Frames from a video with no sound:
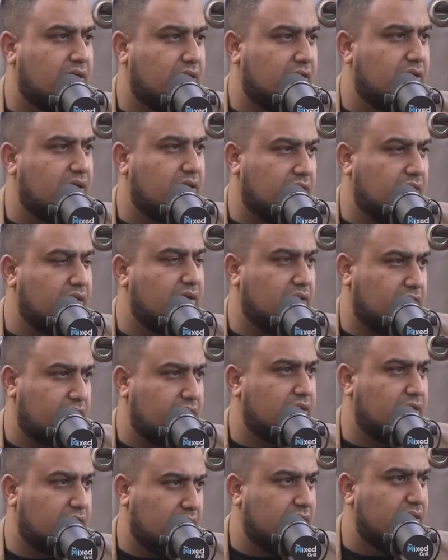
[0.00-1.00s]
an
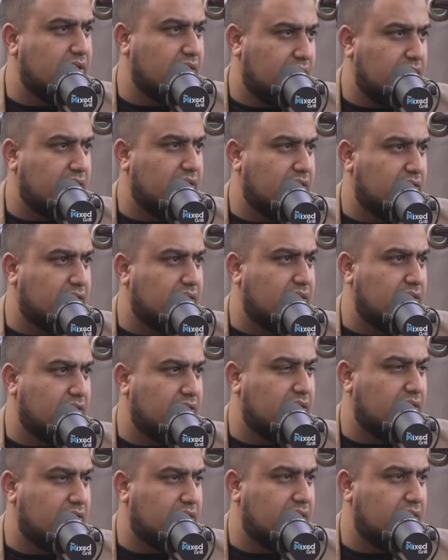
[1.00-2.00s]
example of just how
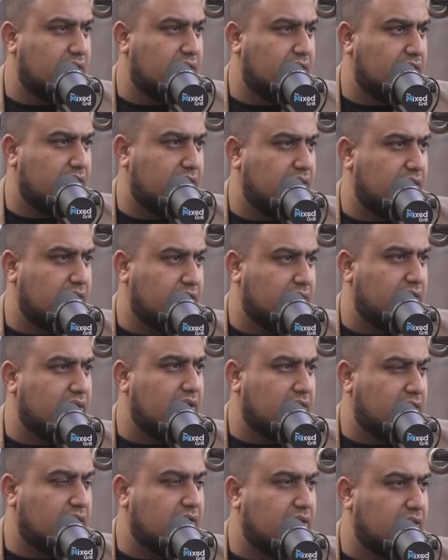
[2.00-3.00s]
diametrically
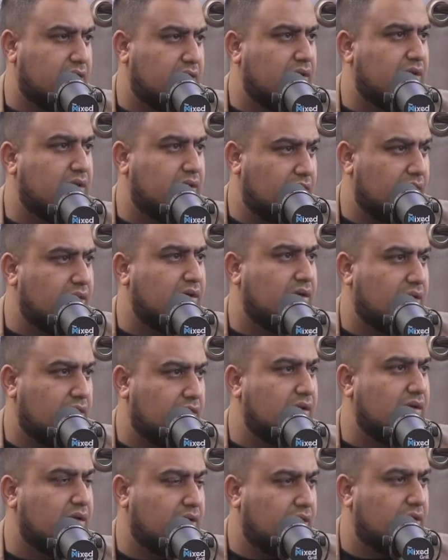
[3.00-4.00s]
opposed people can be. There'll be
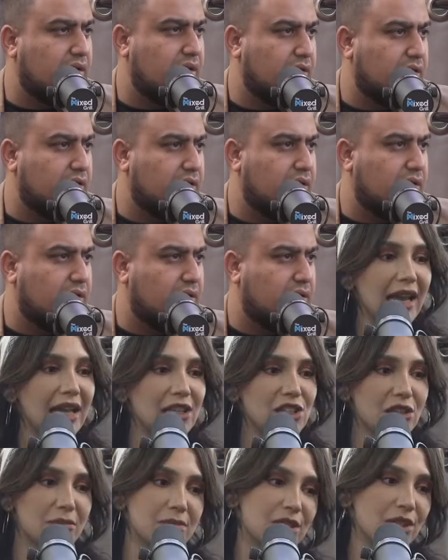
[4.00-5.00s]
people who are like
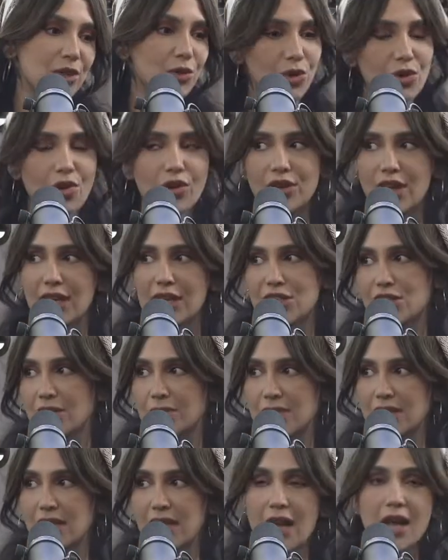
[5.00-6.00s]
HMC or
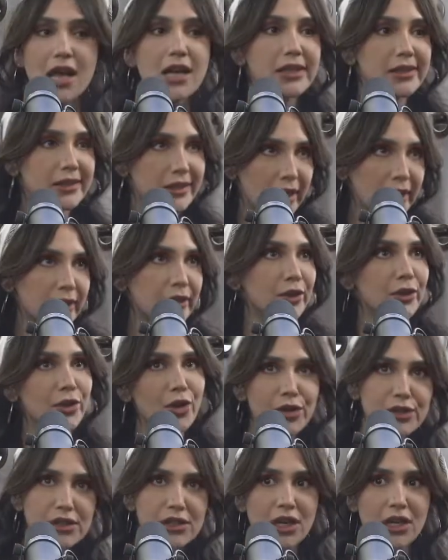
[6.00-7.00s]
non-HMC, stunned or
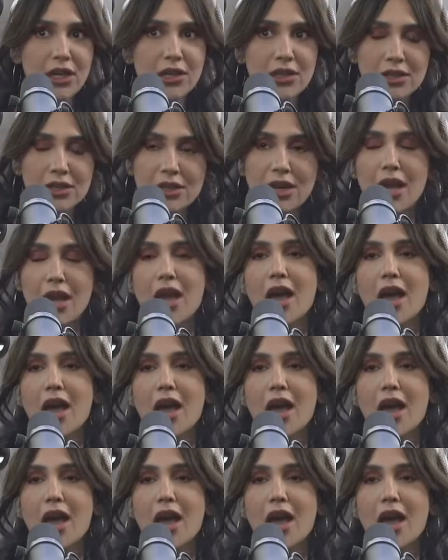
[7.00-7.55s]
not stunned.